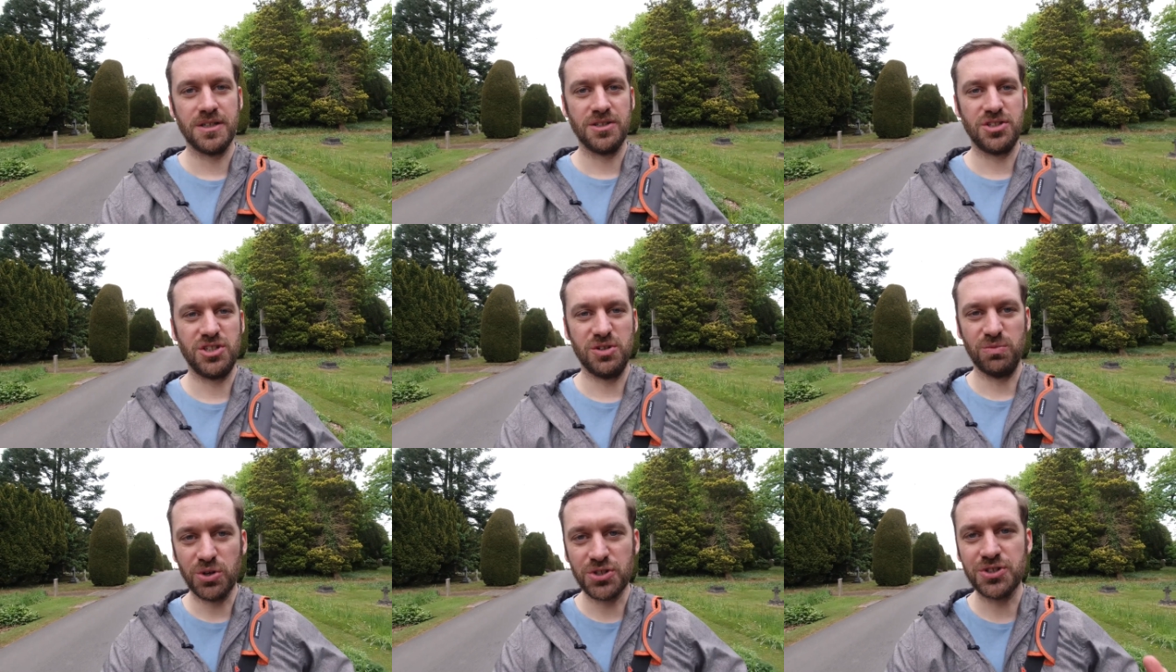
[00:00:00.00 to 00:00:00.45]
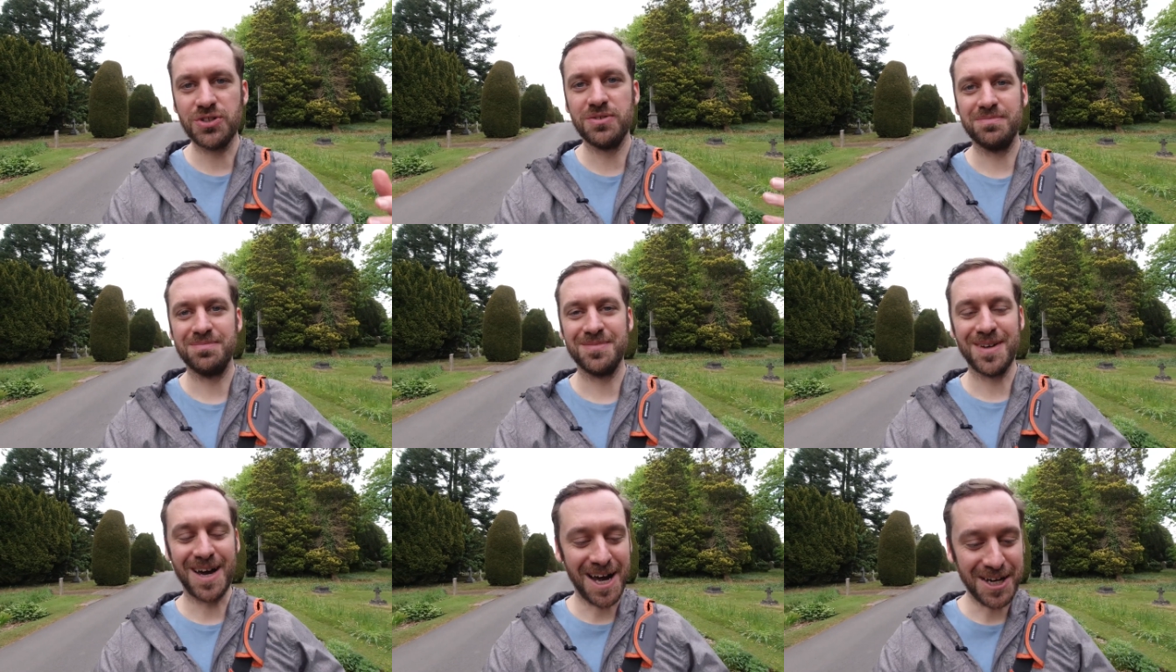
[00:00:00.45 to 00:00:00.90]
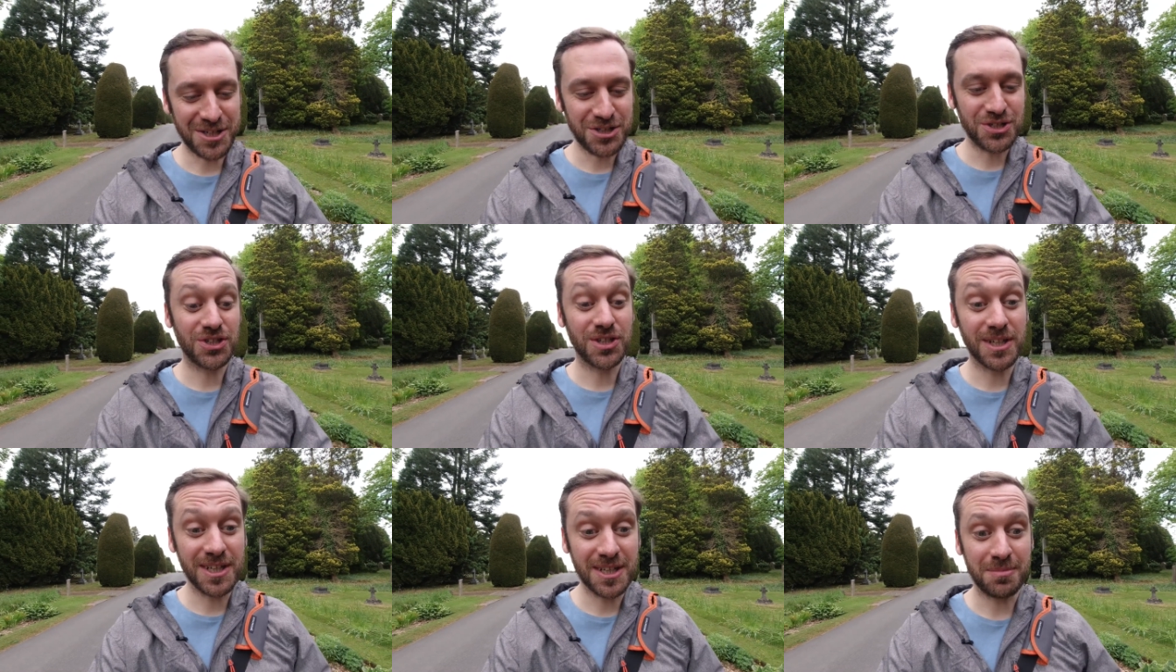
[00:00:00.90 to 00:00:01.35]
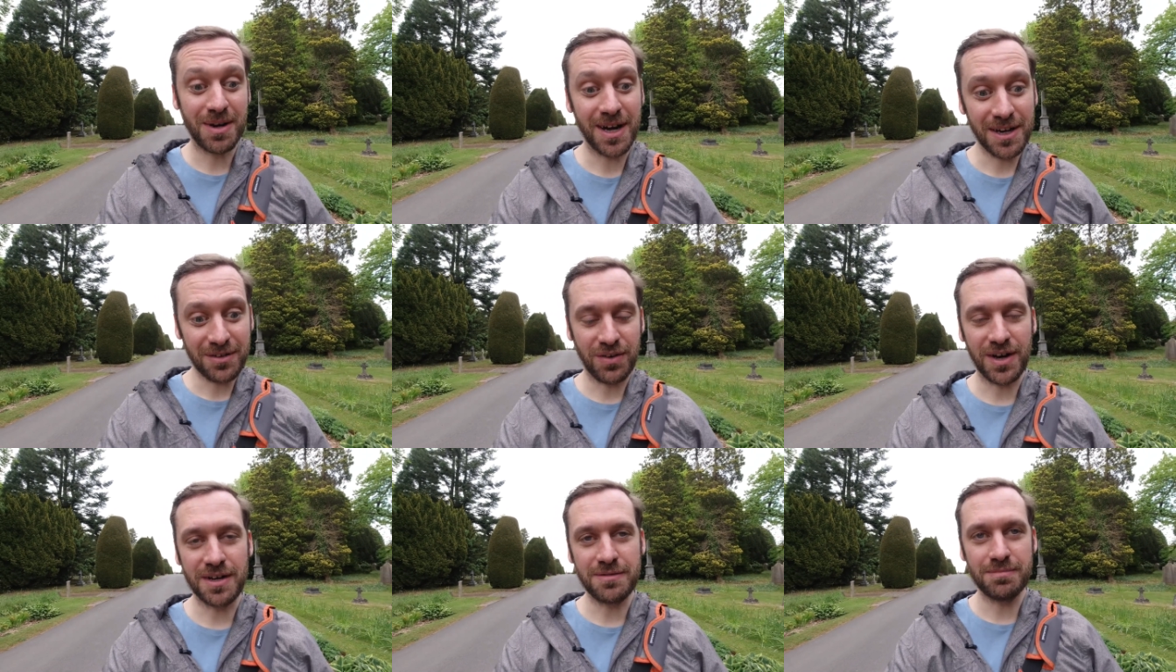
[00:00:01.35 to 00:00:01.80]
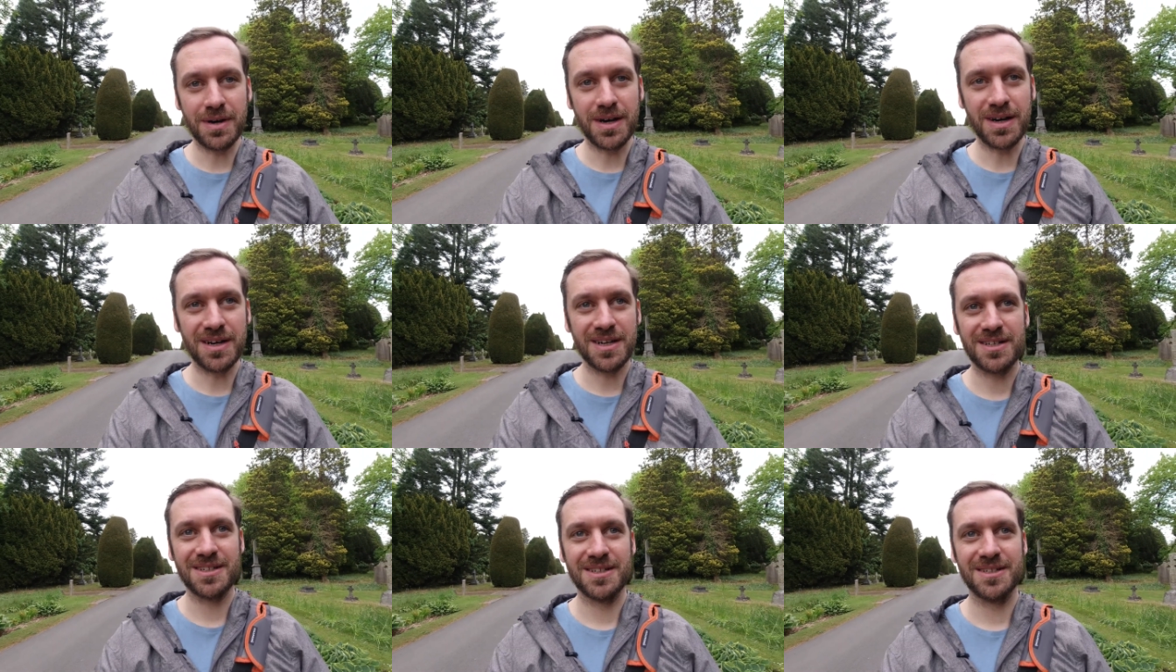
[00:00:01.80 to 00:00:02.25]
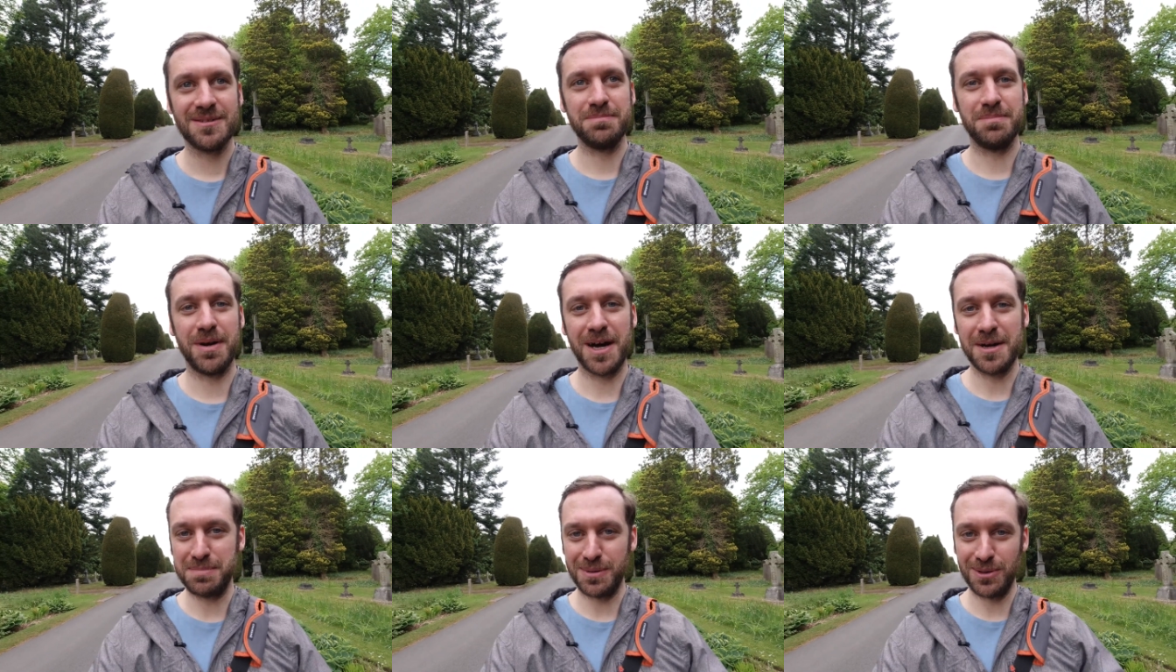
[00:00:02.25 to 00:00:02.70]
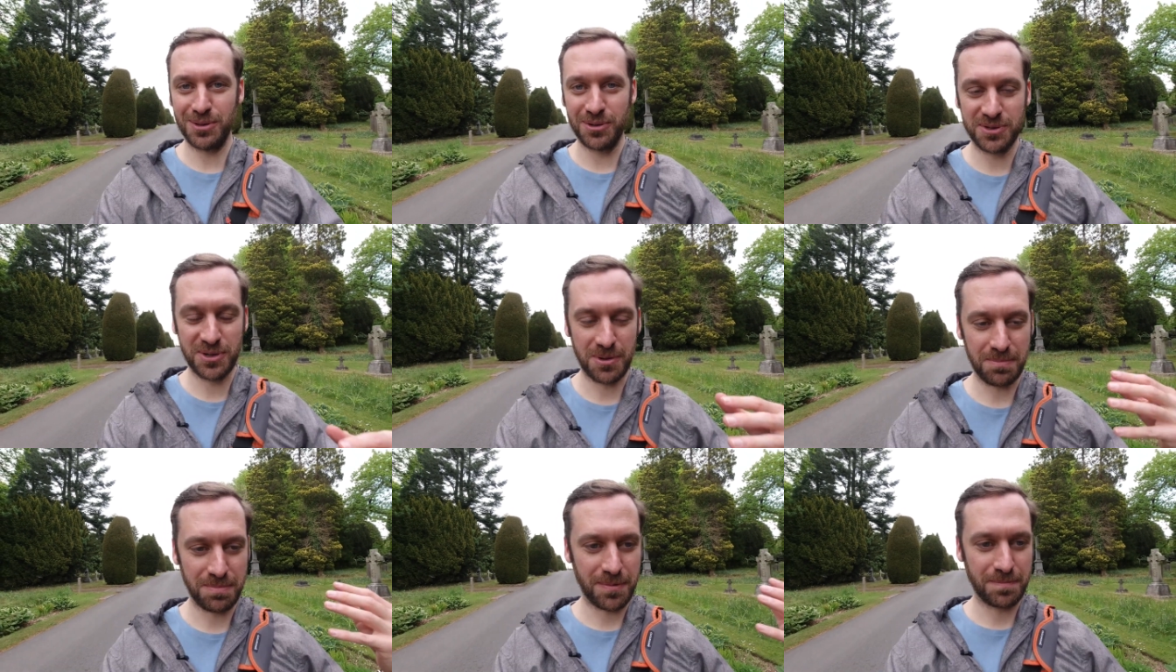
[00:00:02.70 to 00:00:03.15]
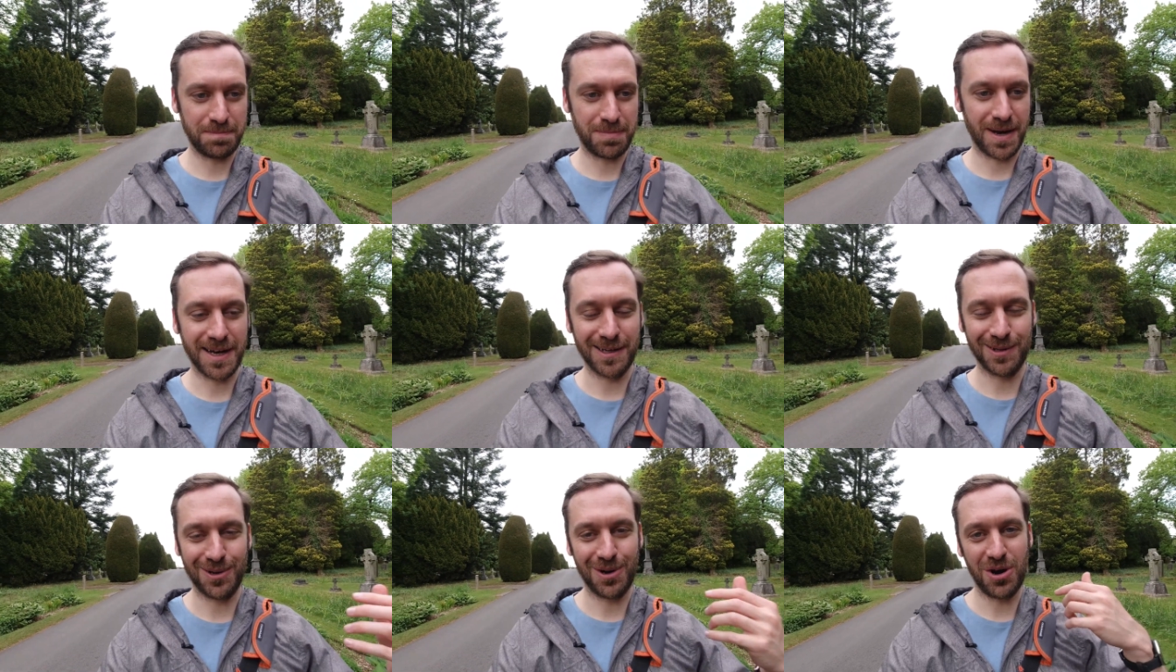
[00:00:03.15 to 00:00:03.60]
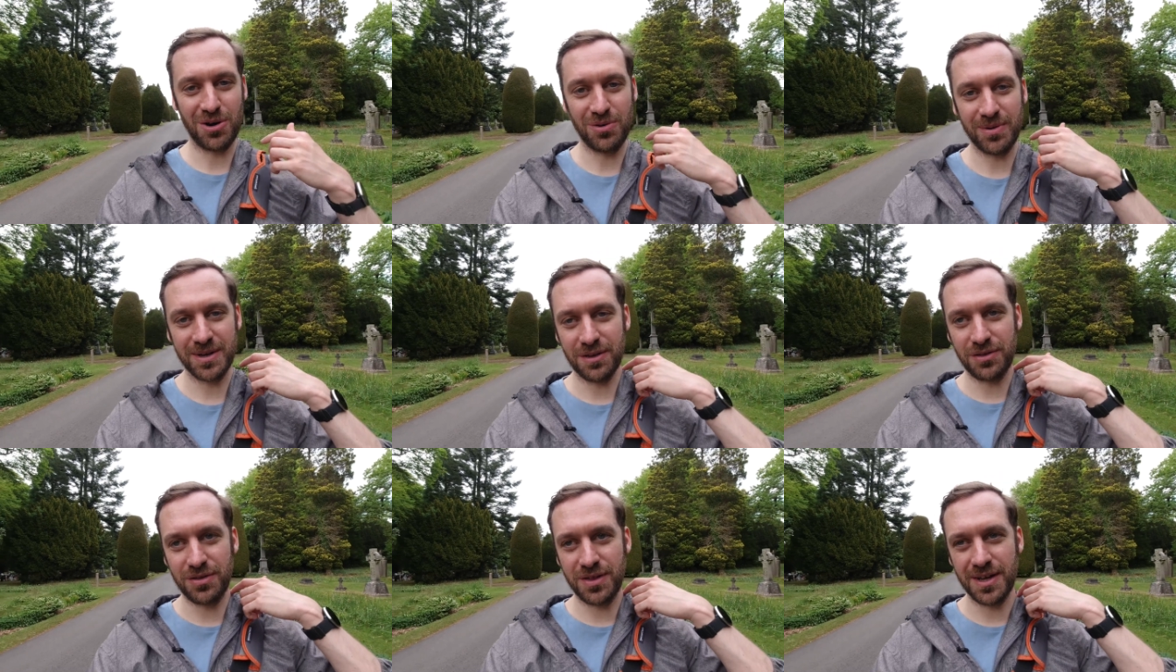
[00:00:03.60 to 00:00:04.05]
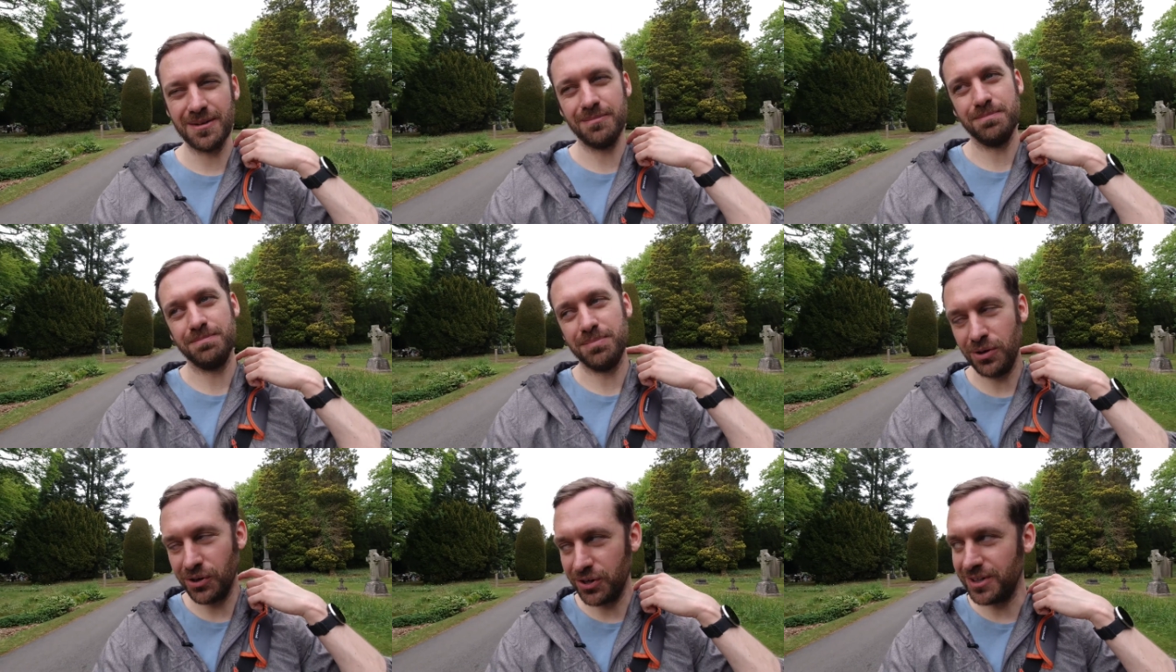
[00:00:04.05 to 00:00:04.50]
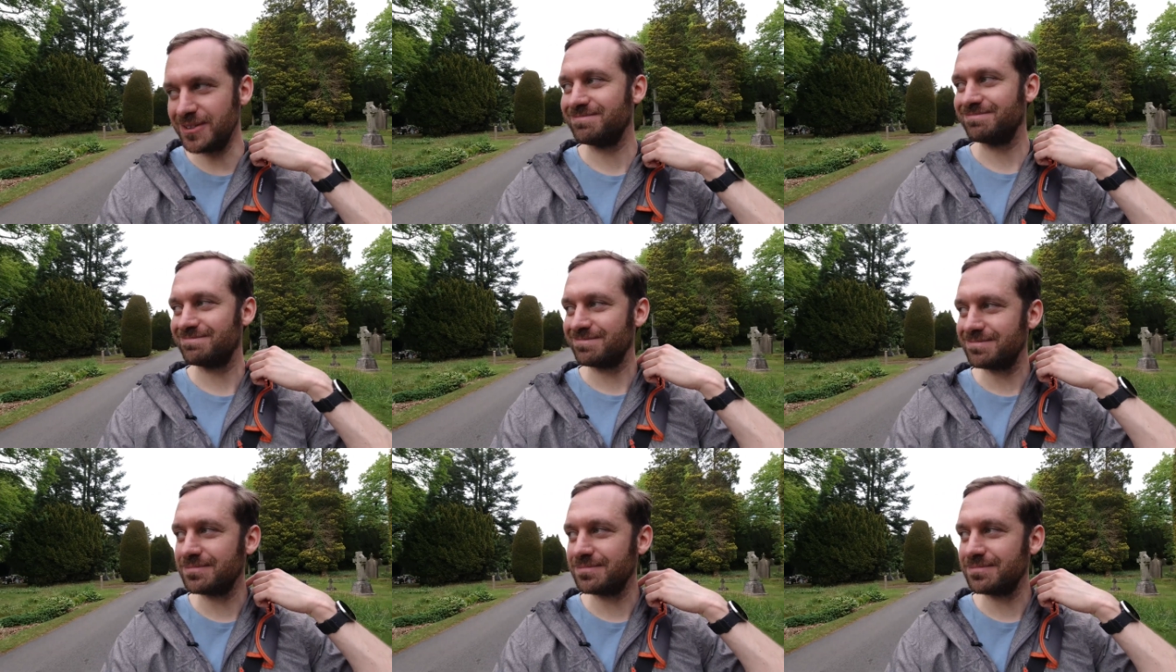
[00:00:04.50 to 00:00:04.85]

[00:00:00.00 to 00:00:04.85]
she wasn't actually my grandma by blood or by law or anything, but